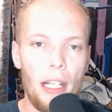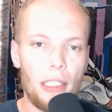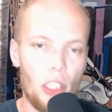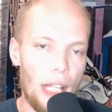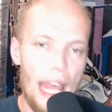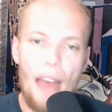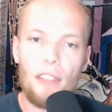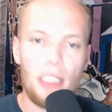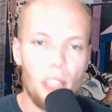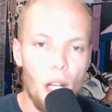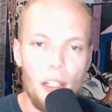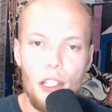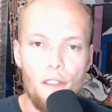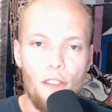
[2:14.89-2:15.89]
So they have a
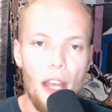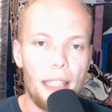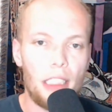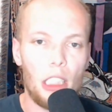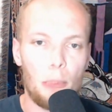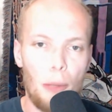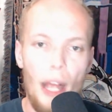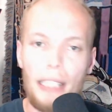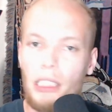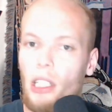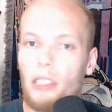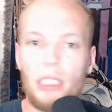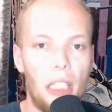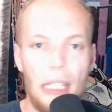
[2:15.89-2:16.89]
ton of new faces. Bryce
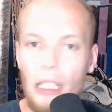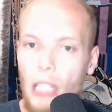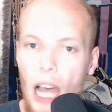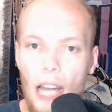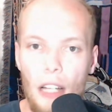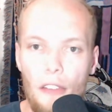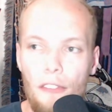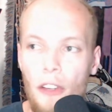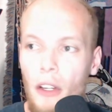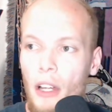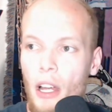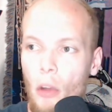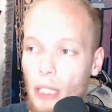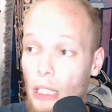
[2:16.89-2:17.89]
Young's dealing a lot of
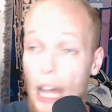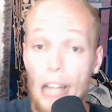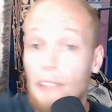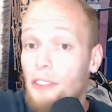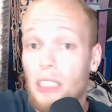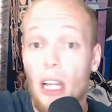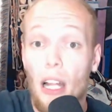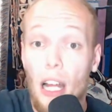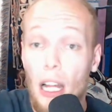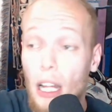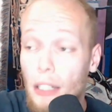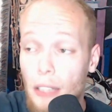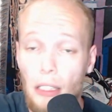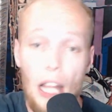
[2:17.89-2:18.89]
with a lot of
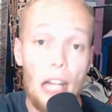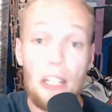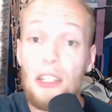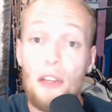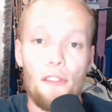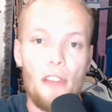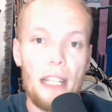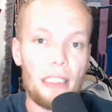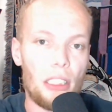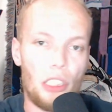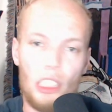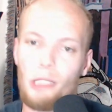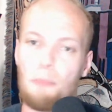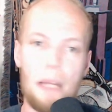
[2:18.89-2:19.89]
uh, a lot of new faces,
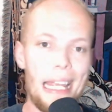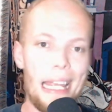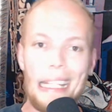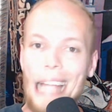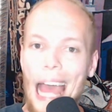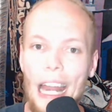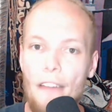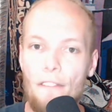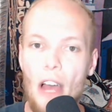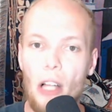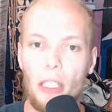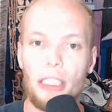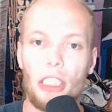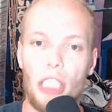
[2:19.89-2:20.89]
just being in the N F
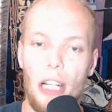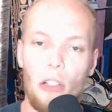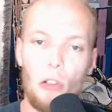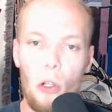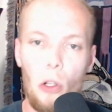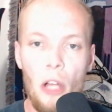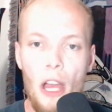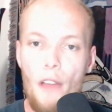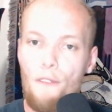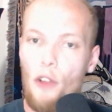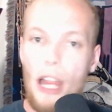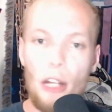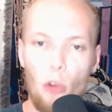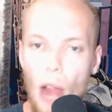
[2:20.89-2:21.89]
L in general.
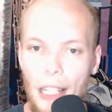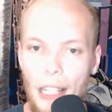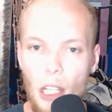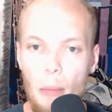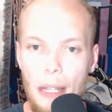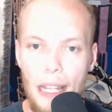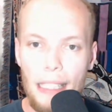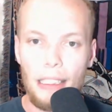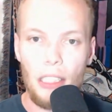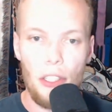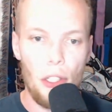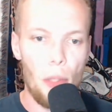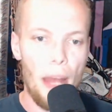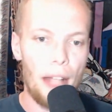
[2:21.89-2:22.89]
Frank Reich coming in as the
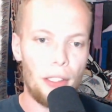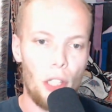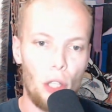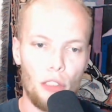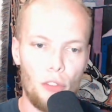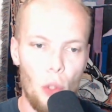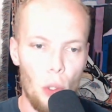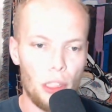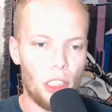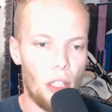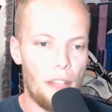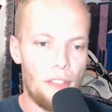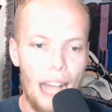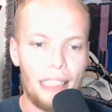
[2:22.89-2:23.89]
new head coach, of course. So
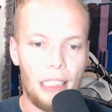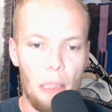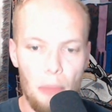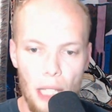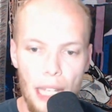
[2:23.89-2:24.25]
they've got some